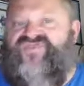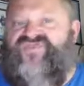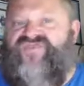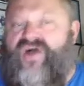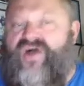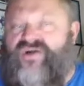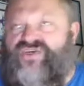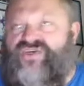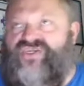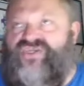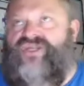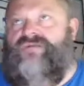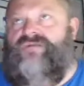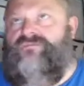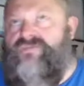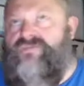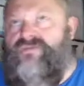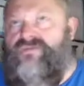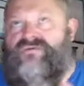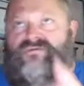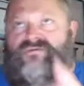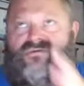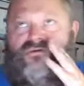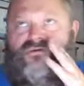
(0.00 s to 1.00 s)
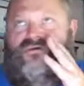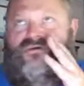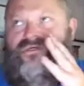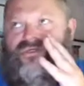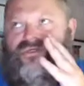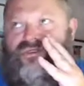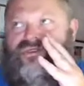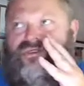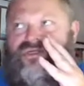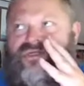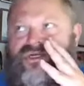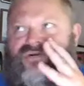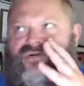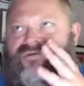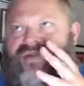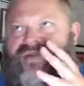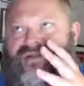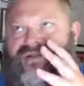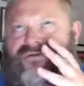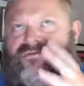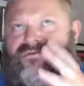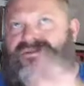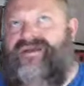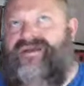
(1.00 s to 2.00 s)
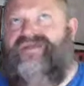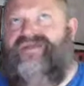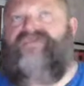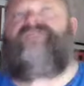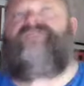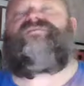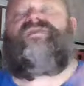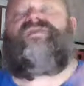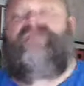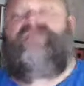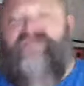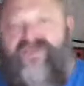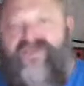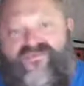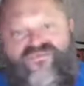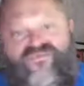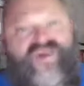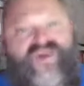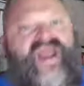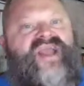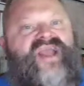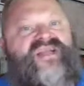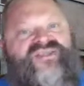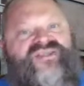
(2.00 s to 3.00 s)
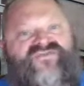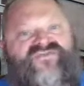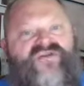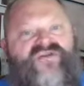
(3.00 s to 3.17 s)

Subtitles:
function. You'll learn it's a generator later, but the range